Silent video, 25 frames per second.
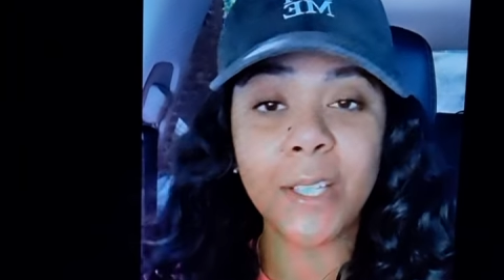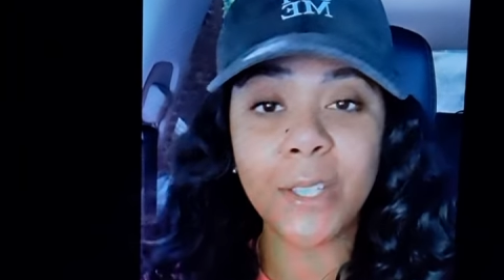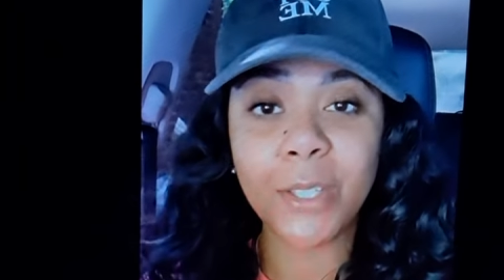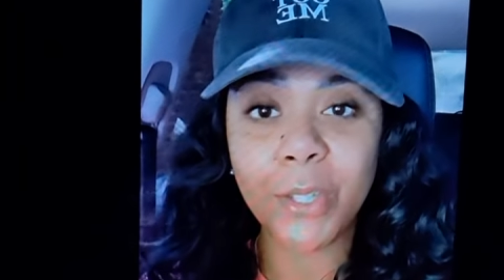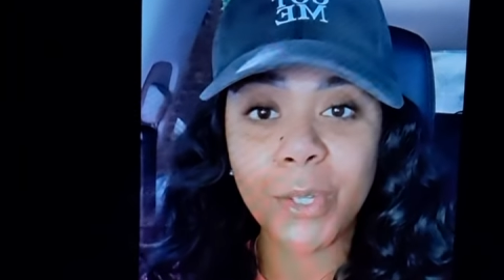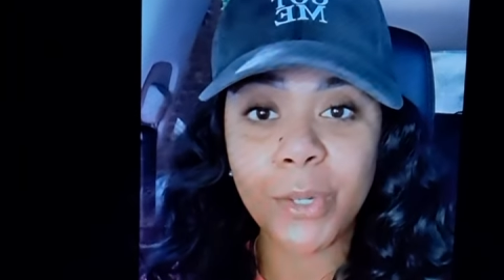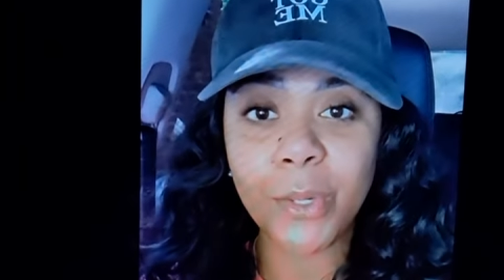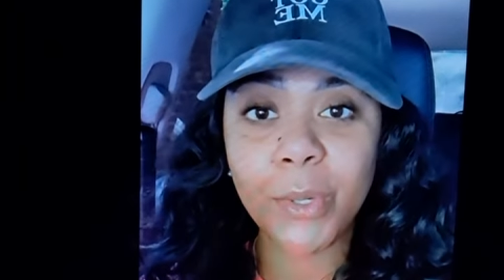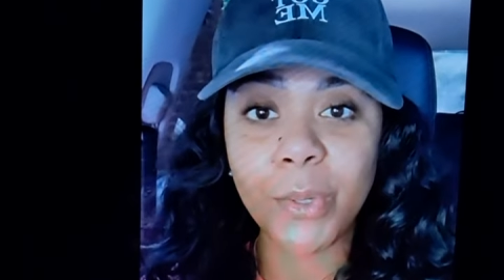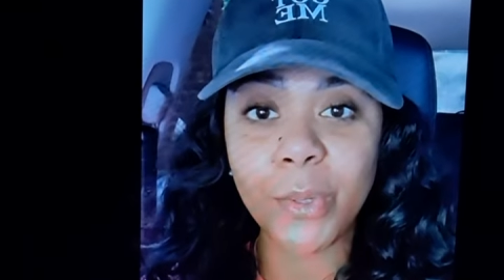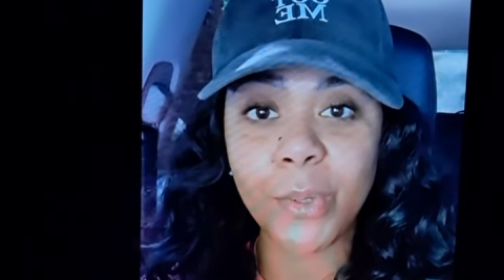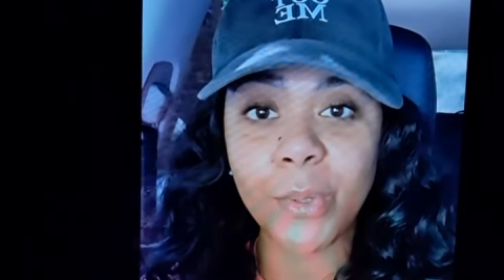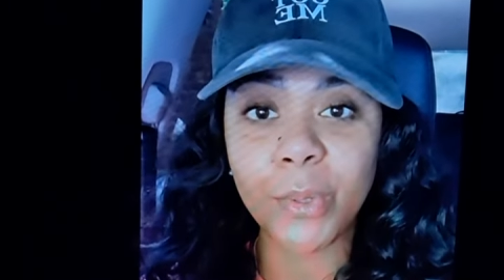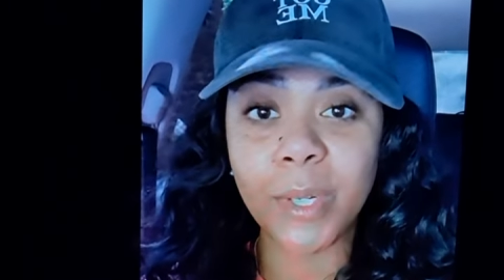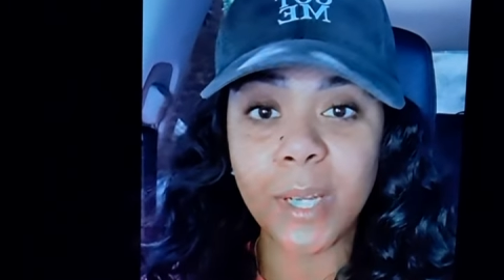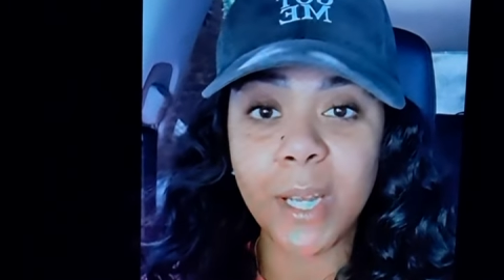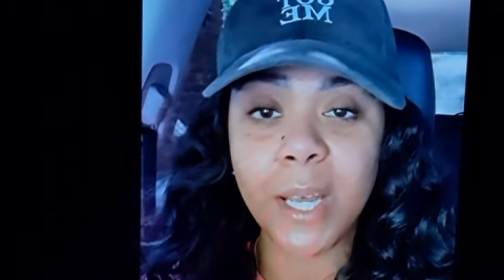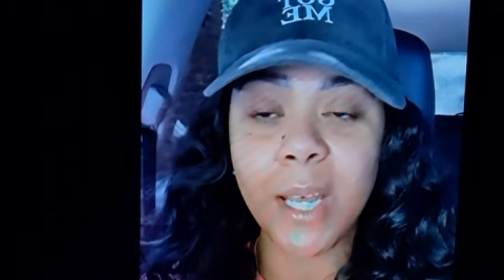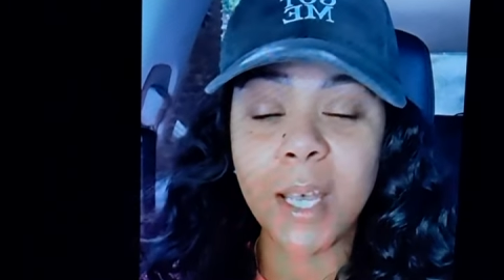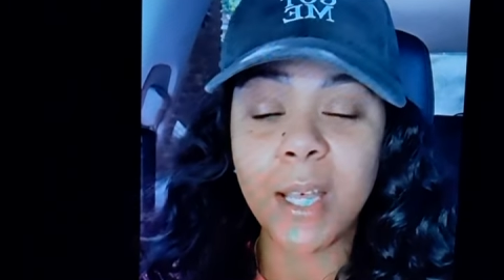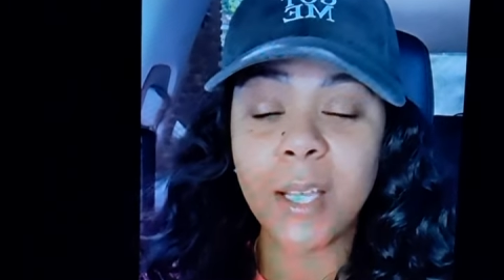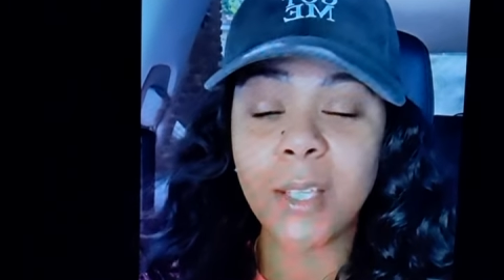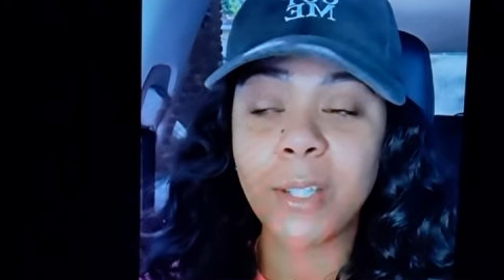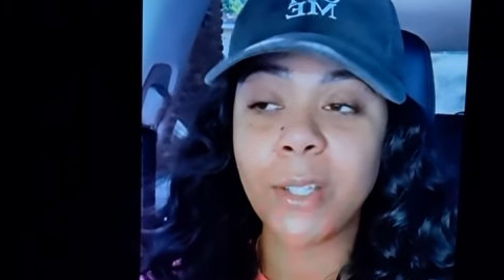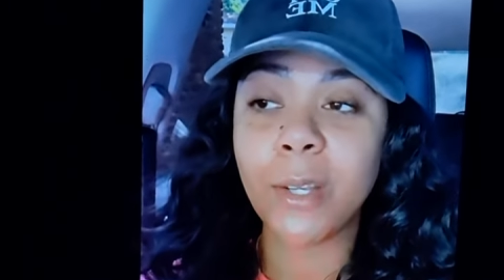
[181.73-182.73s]
soon.
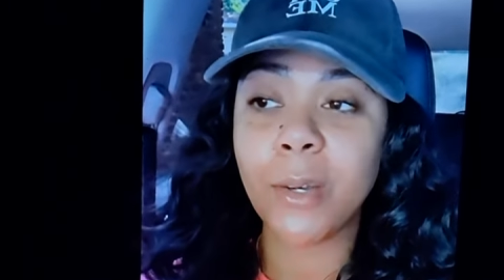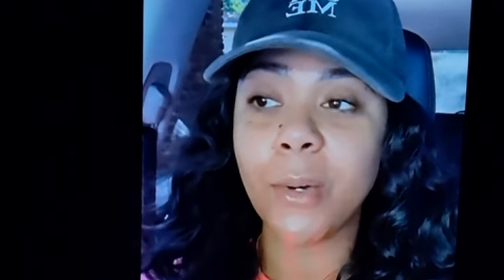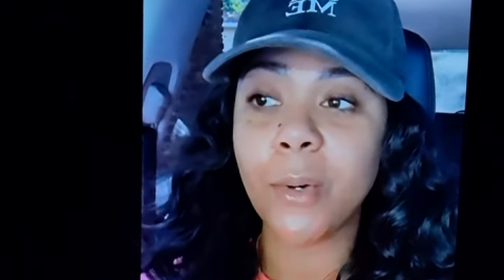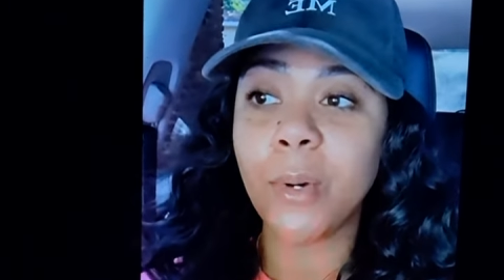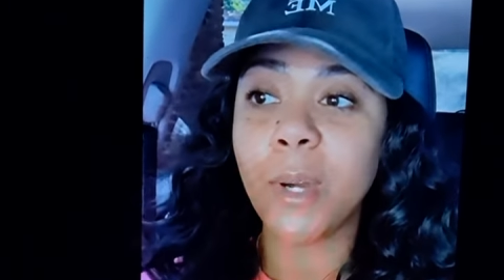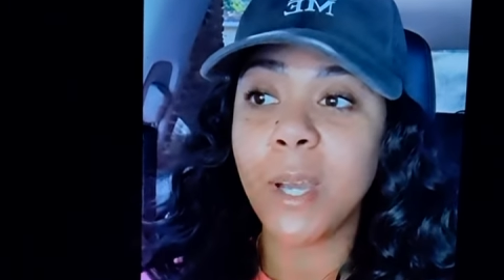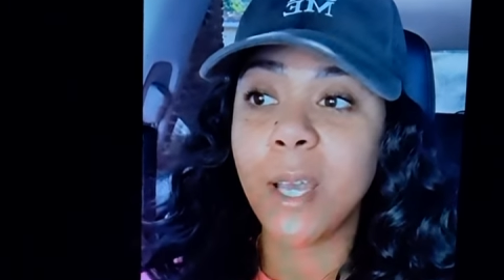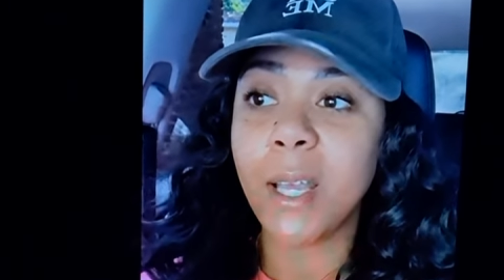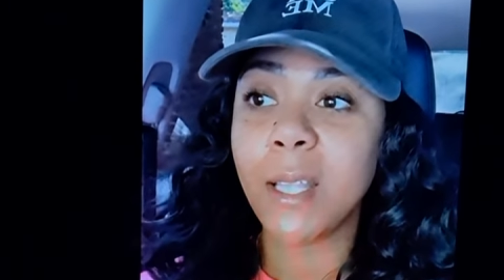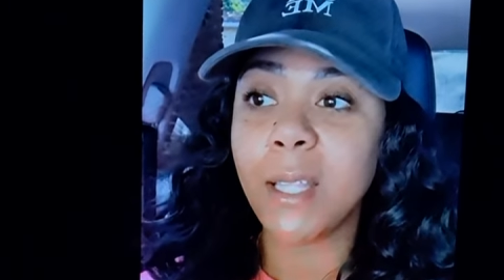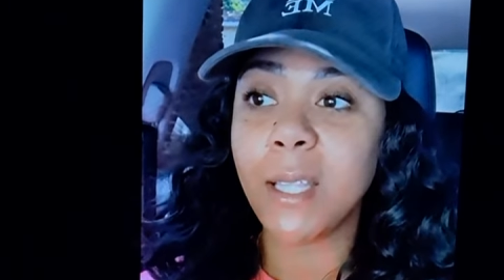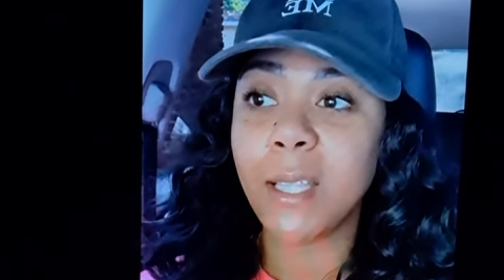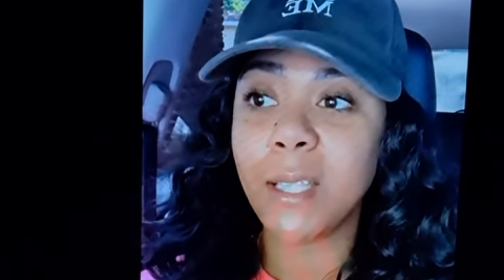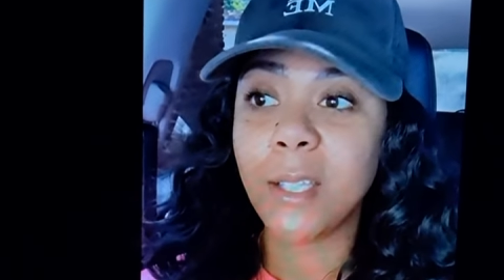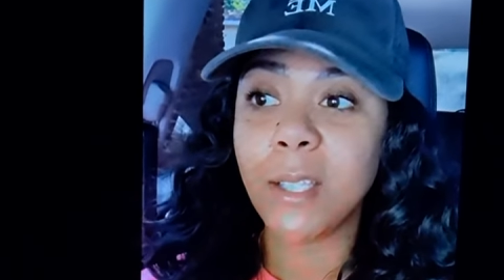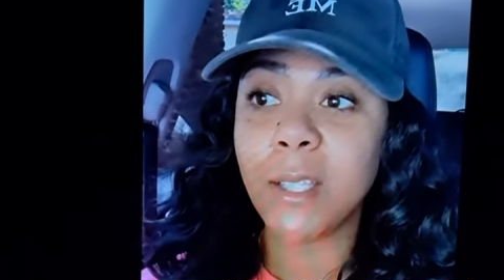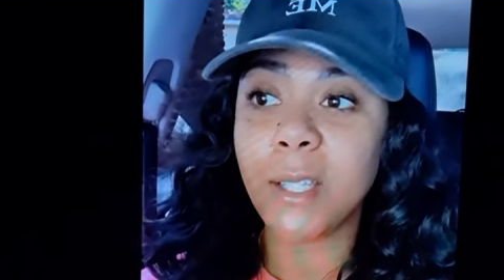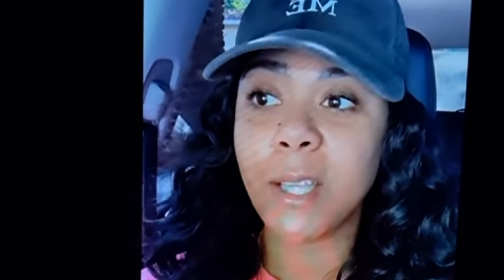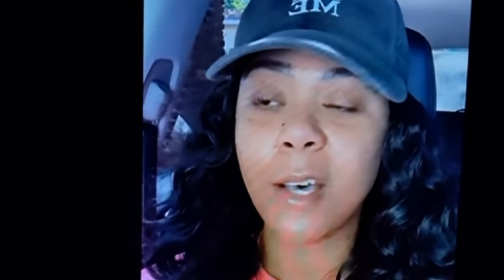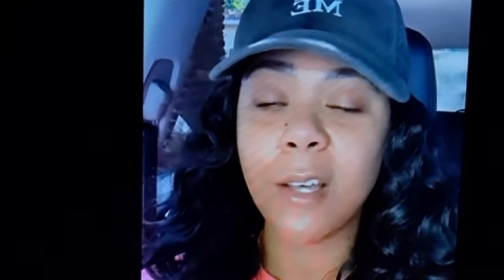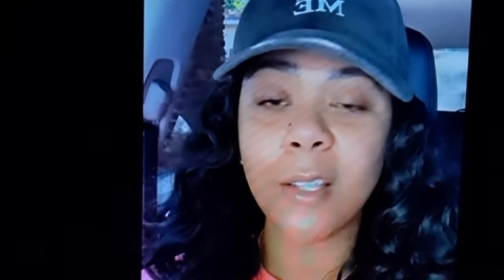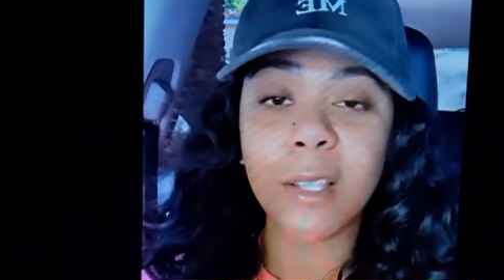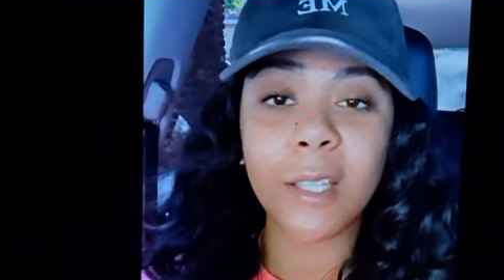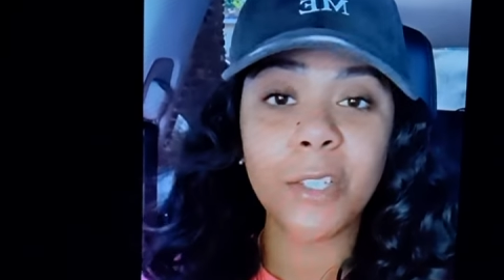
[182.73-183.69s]
So this is all